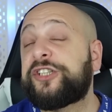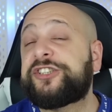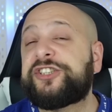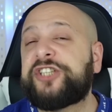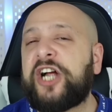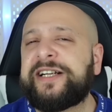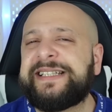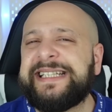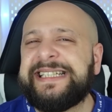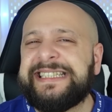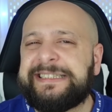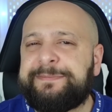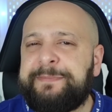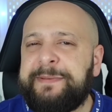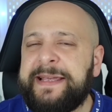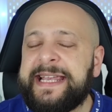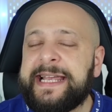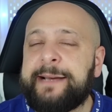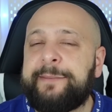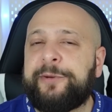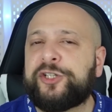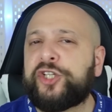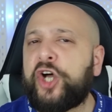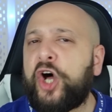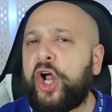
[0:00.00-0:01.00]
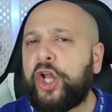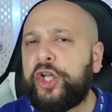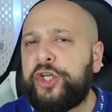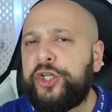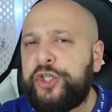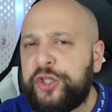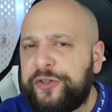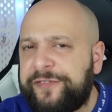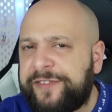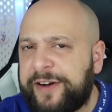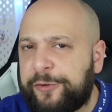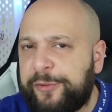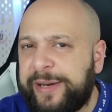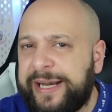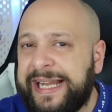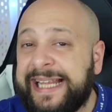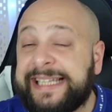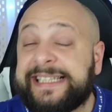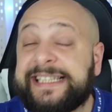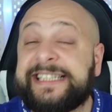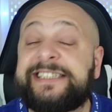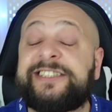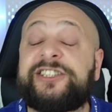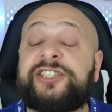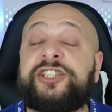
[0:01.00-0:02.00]
starting speaking about all Juve
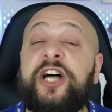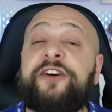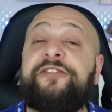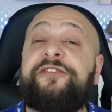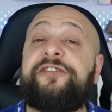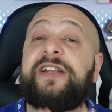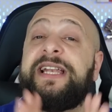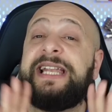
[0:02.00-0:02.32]
related stuff,